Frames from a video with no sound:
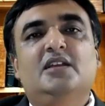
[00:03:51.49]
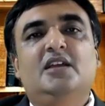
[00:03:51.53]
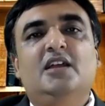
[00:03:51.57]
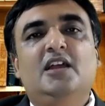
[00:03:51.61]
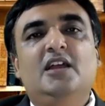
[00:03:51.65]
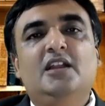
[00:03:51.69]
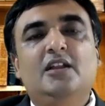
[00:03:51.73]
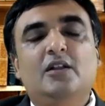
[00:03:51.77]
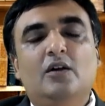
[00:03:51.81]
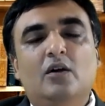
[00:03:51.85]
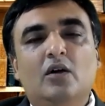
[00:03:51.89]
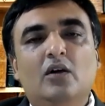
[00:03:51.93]

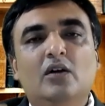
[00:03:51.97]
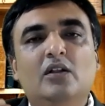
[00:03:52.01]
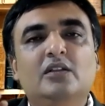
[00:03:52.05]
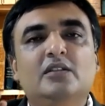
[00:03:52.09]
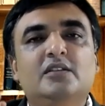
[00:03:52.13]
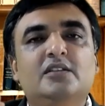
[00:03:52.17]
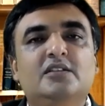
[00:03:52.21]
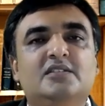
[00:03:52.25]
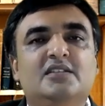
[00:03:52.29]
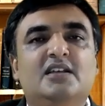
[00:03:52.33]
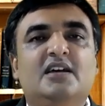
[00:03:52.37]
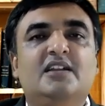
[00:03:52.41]
and all
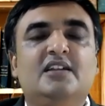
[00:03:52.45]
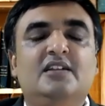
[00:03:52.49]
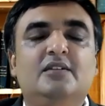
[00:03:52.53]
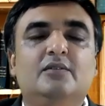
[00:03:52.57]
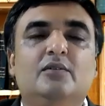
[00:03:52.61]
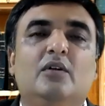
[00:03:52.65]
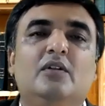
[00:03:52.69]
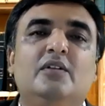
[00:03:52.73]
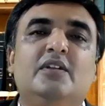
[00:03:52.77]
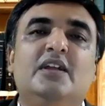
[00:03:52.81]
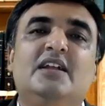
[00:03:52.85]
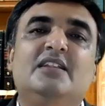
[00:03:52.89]
these are
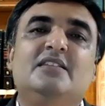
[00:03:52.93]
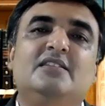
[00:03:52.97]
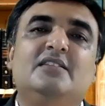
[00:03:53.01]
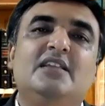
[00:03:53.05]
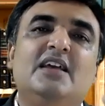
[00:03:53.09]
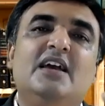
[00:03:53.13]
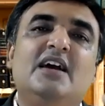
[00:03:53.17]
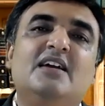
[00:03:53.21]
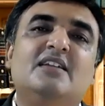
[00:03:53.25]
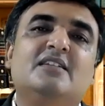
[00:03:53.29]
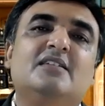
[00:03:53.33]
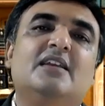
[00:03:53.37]
involved and they
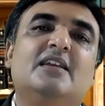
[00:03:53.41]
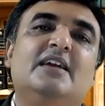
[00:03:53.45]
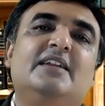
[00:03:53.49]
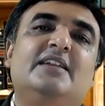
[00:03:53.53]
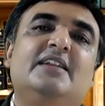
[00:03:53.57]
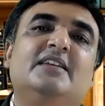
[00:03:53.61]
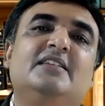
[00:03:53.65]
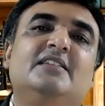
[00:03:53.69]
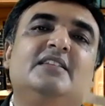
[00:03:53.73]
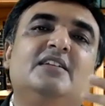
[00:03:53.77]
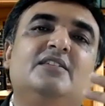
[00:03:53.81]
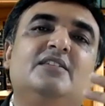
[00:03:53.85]
are
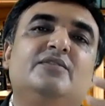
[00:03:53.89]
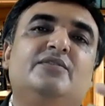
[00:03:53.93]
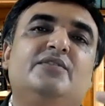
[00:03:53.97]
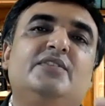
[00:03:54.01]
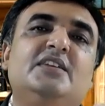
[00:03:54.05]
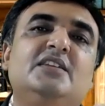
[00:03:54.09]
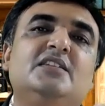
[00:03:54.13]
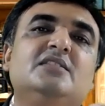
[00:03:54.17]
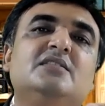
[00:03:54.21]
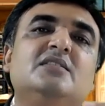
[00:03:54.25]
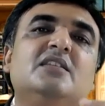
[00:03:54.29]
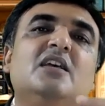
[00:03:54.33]
getting their
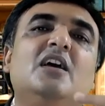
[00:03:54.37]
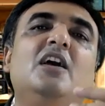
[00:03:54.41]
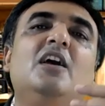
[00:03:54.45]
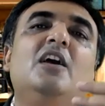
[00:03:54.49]
fees